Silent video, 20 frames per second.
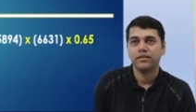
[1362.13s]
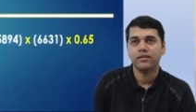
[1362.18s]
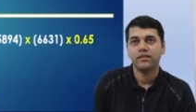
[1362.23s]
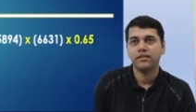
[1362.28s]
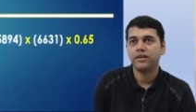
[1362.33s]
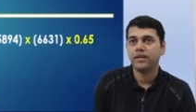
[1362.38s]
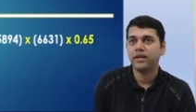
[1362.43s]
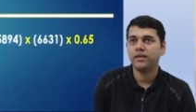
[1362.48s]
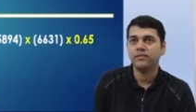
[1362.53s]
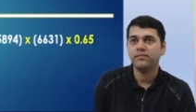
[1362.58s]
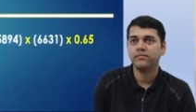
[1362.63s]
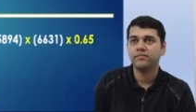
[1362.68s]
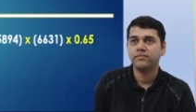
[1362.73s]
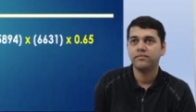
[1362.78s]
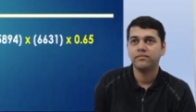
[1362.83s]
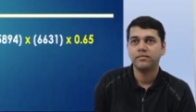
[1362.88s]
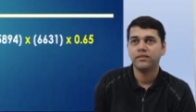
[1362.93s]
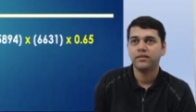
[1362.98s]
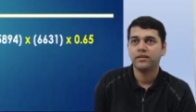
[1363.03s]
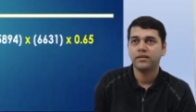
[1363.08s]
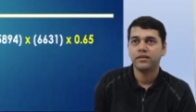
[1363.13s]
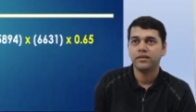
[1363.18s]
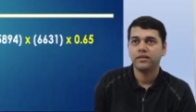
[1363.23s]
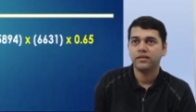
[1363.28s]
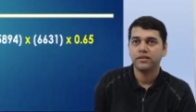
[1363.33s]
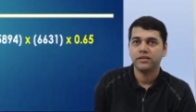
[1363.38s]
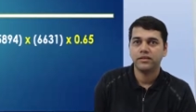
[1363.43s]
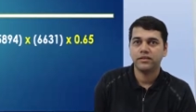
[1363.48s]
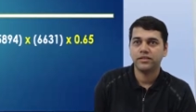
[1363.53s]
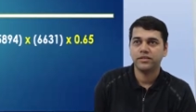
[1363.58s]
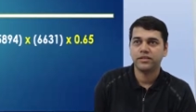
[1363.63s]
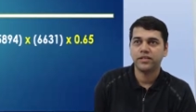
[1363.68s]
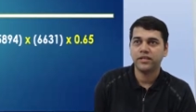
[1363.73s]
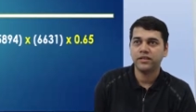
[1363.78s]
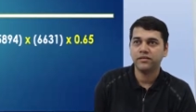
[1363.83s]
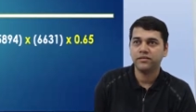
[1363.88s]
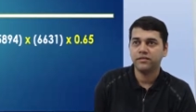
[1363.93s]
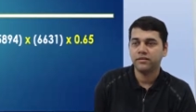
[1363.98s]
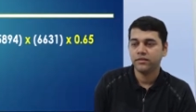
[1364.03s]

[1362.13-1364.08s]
Done? This is done?